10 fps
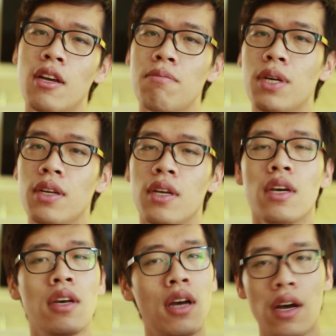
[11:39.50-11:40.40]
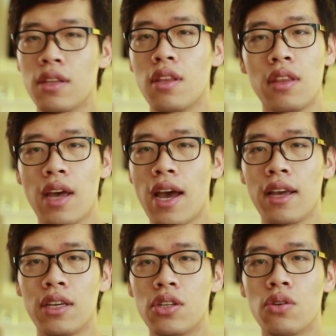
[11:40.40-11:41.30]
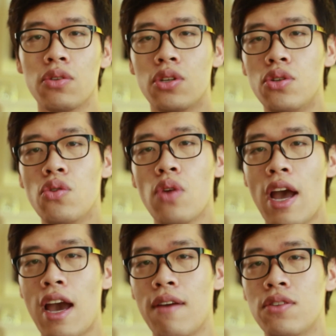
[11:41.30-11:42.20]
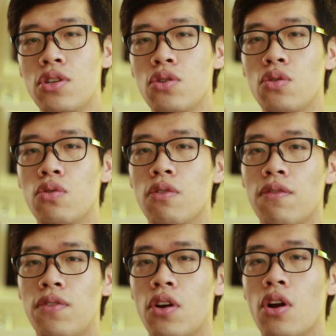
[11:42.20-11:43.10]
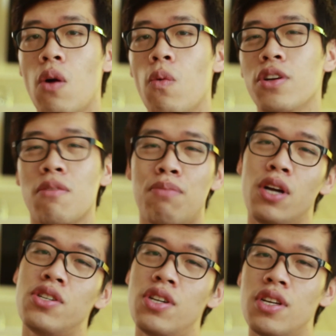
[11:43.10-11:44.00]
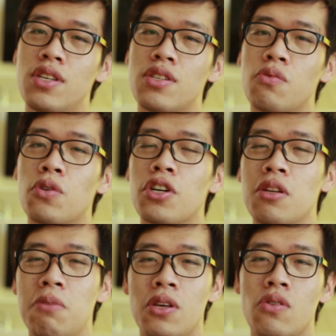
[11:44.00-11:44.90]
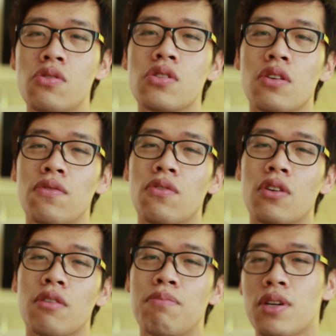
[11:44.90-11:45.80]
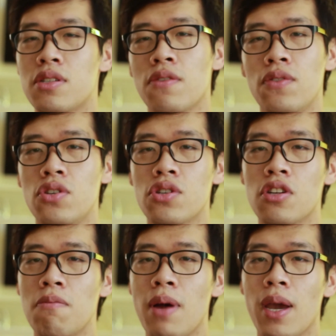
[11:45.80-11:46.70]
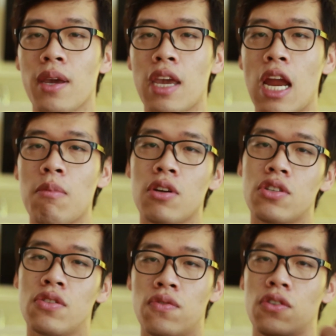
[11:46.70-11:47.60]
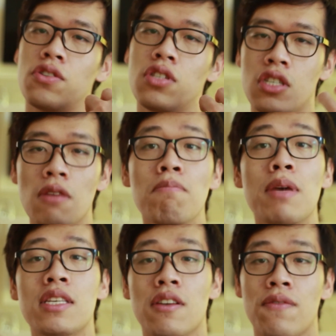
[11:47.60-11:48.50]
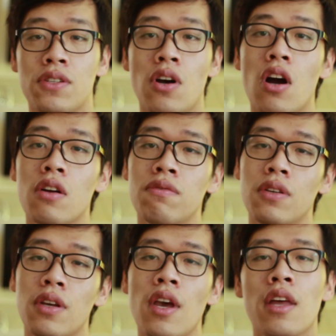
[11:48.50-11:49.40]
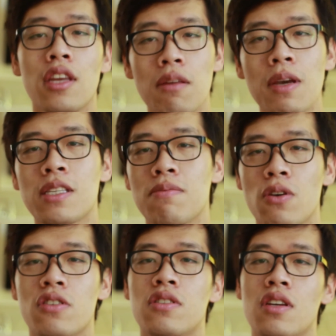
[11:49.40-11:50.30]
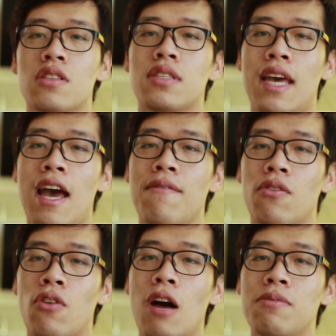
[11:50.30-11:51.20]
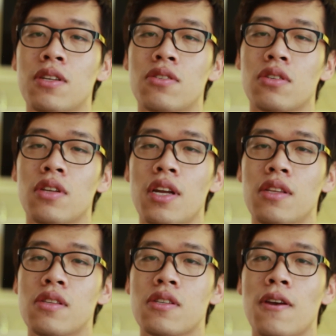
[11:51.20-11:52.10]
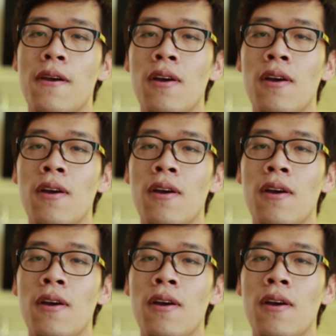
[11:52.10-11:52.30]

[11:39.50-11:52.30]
But other than that, you do have to figure out what your budget is and where you're going to be using it for. Because if you're just going to buy a camera just for some basic photography, then it makes the most sense to have a crop sensor lens.